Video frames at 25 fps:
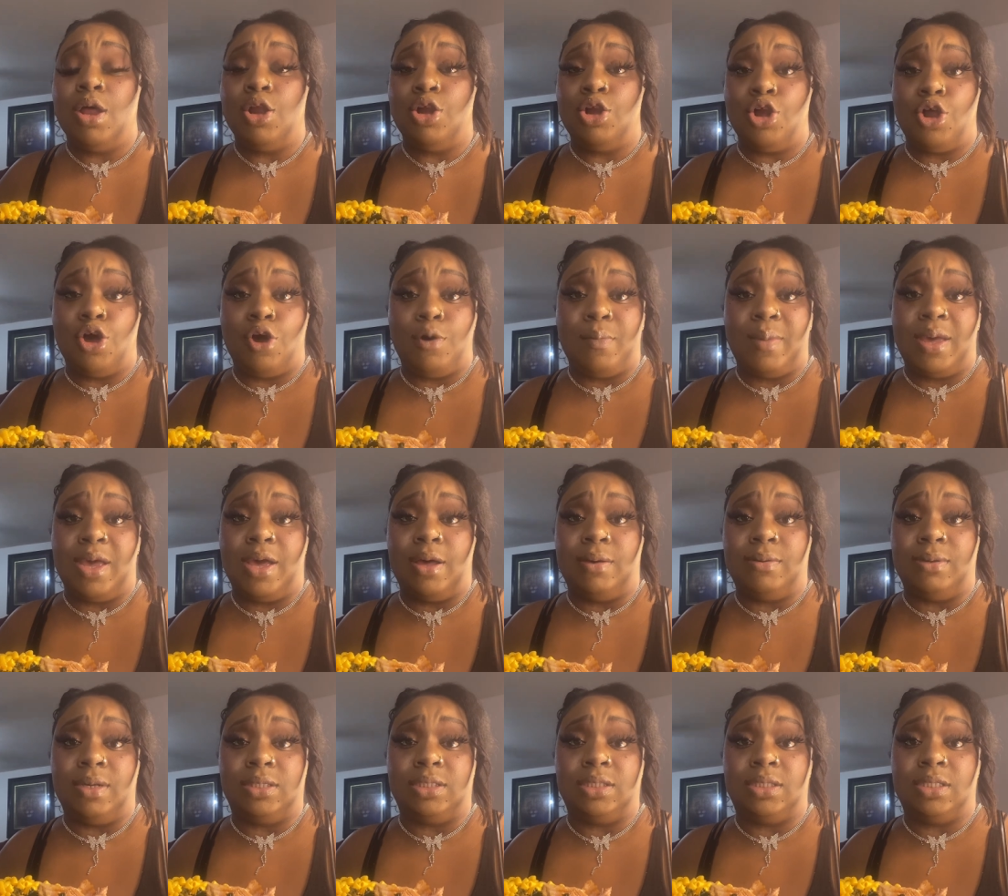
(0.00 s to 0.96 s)
no
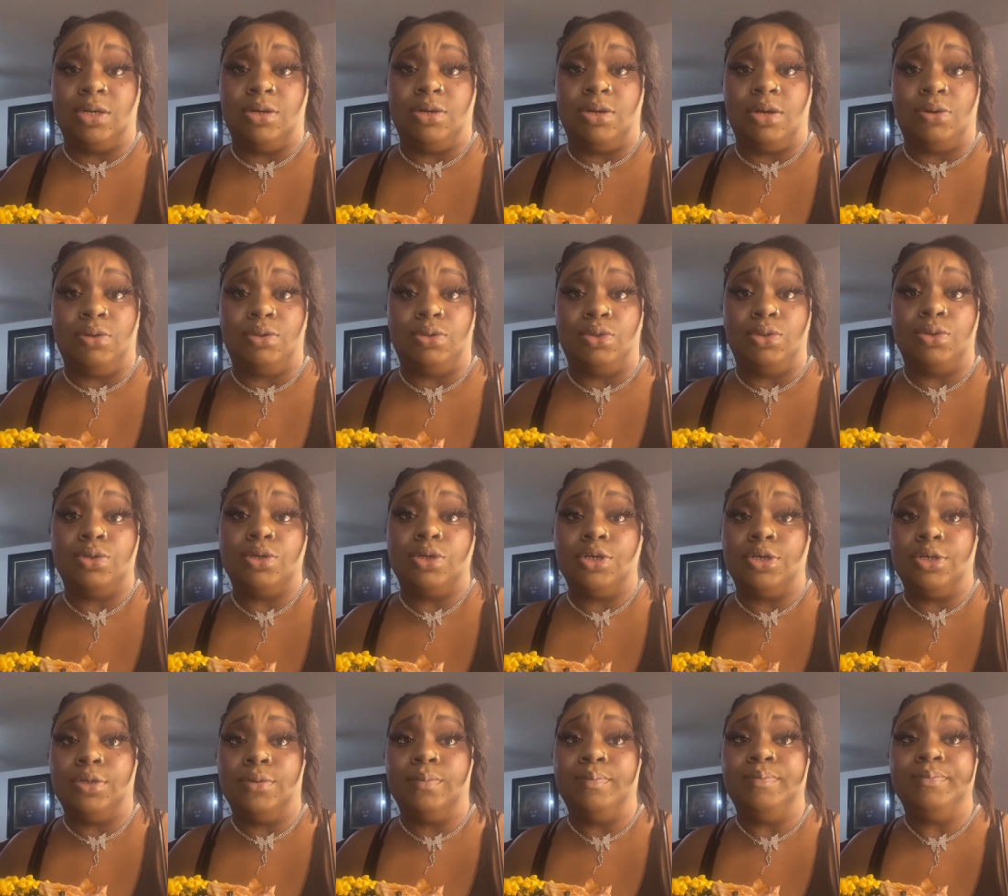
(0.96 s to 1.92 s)
ma'am, yes sir, no
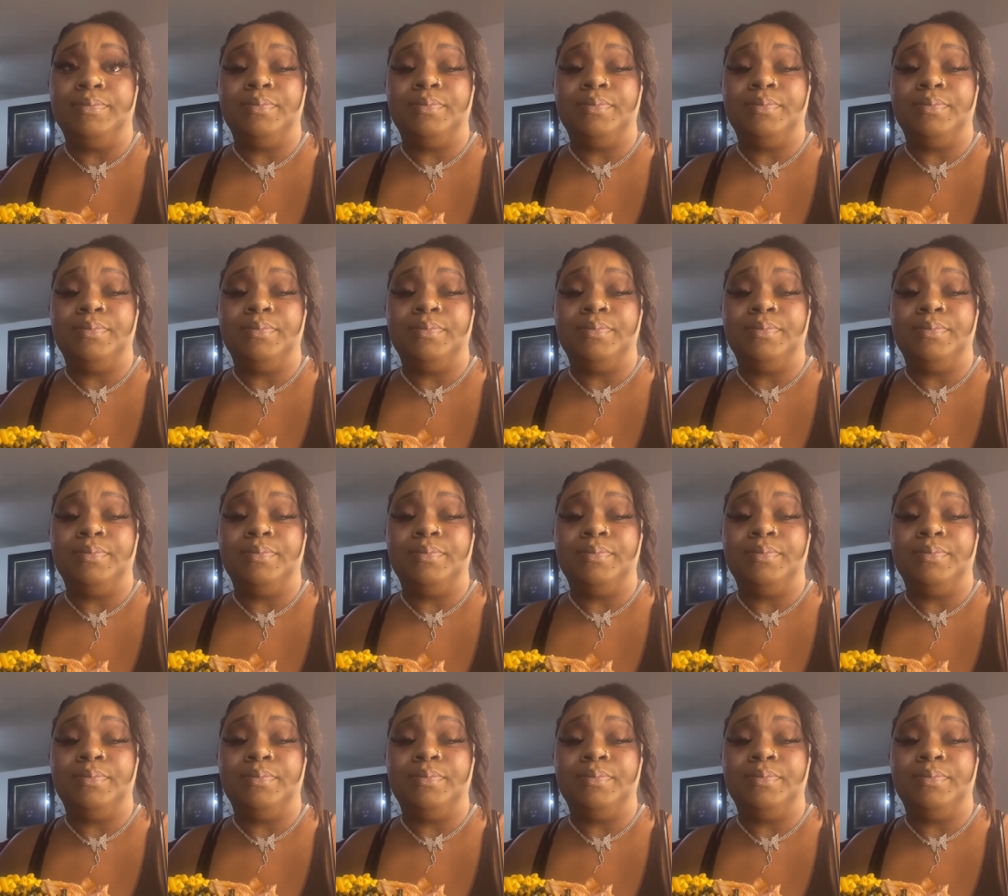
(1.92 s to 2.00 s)
sir.